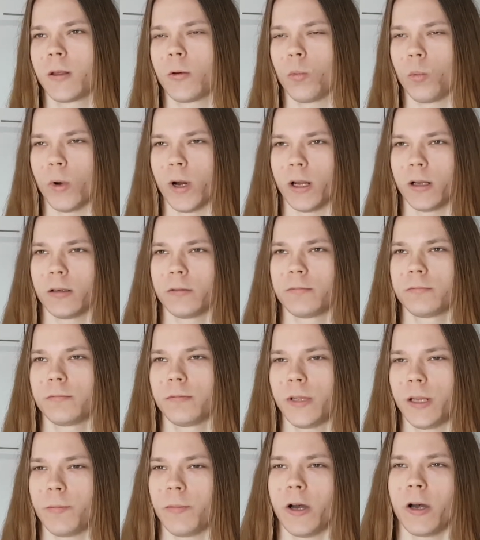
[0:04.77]
Well,
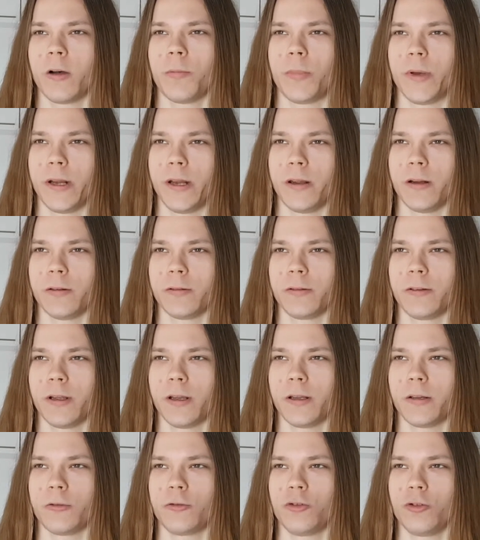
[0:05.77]
in my opinion,
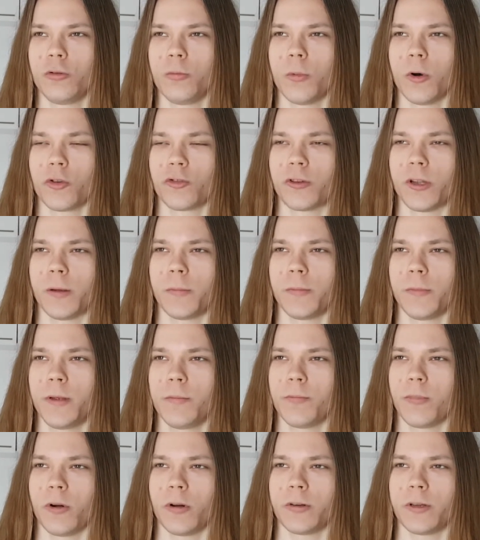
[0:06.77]
the two most
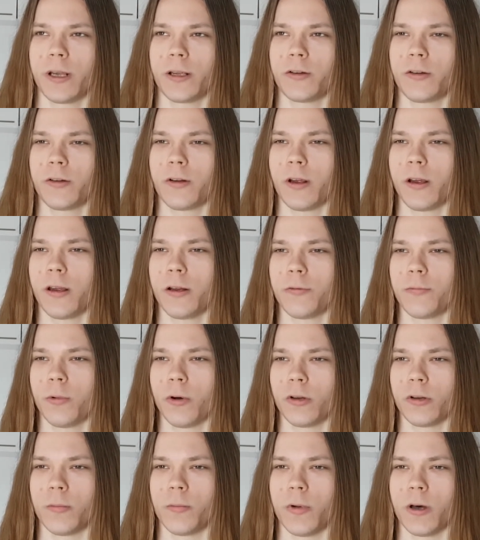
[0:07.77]
important exercises
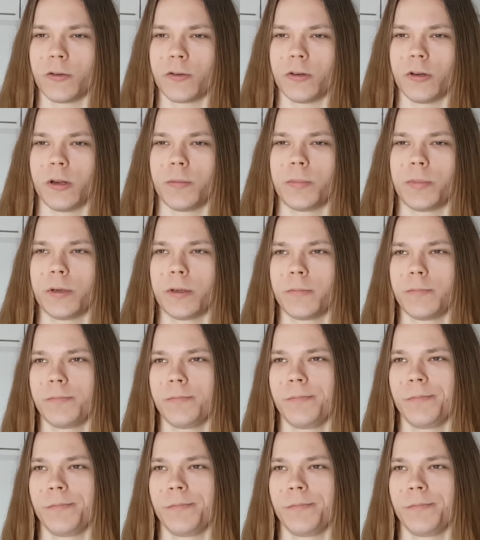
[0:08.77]
for the muscle up